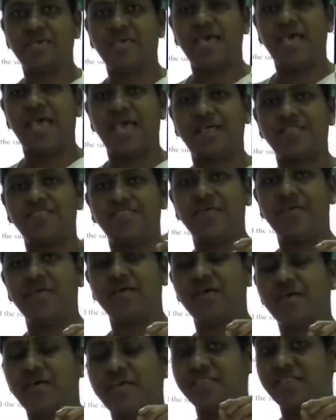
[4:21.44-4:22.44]
and
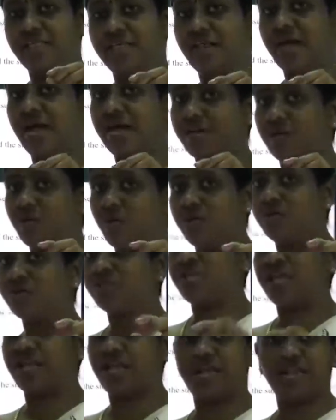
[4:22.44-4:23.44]
I told you
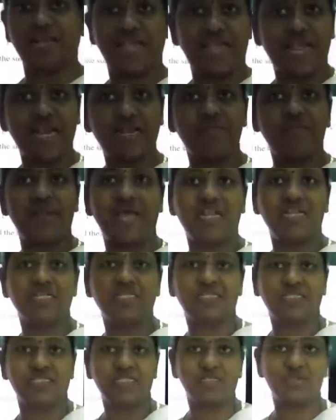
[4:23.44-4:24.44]
there are 8
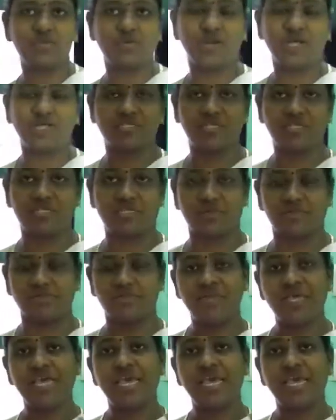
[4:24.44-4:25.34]
planets in the solar system.